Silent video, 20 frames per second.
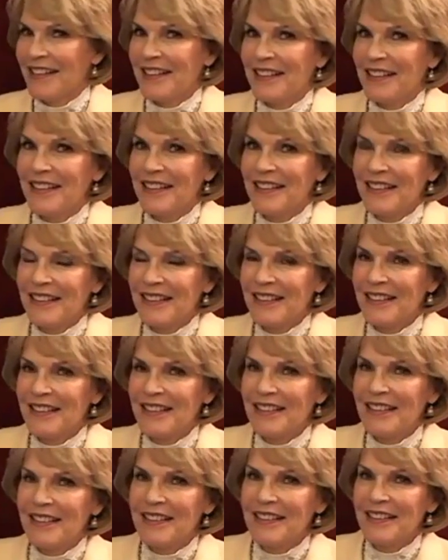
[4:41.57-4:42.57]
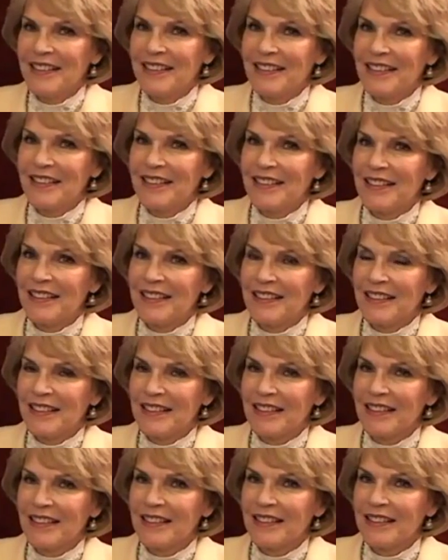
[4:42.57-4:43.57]

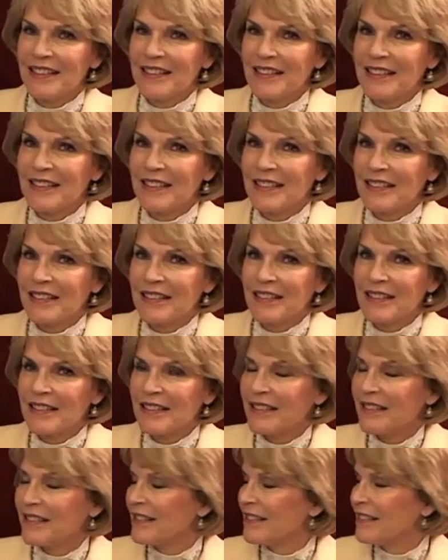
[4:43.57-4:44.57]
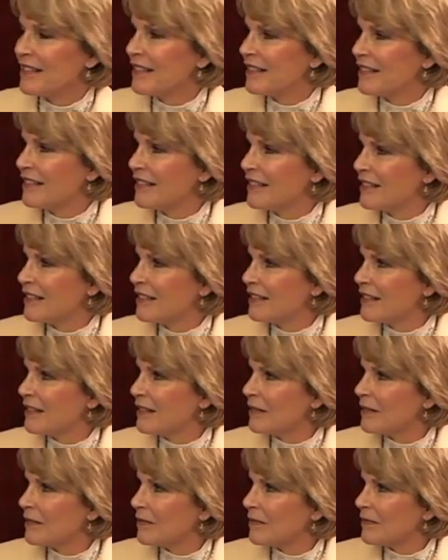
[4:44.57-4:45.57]

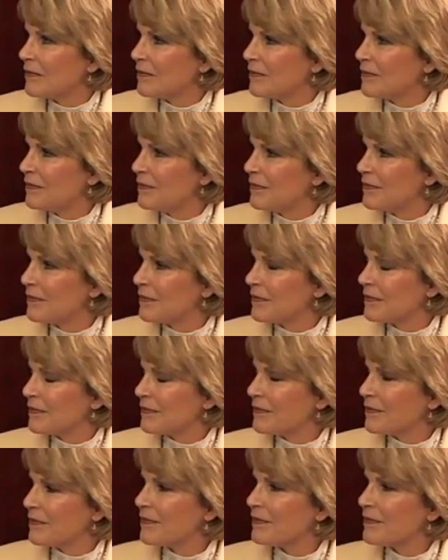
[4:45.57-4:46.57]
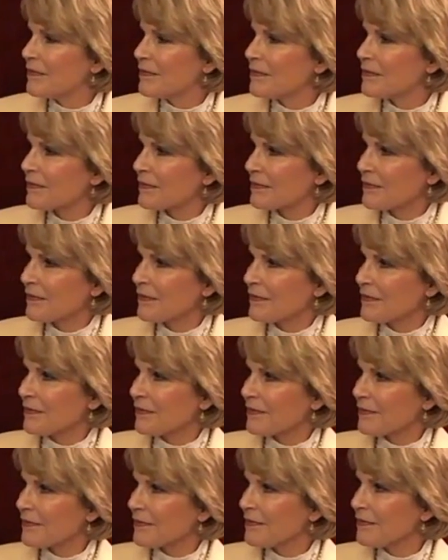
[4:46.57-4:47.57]

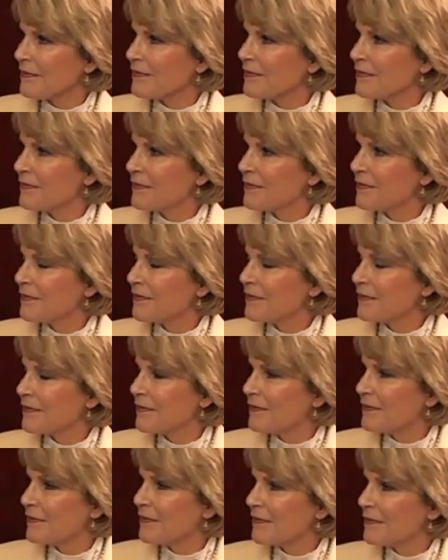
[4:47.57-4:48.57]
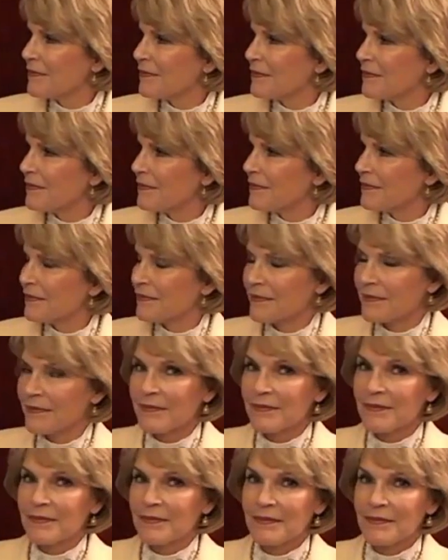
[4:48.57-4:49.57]
(silent)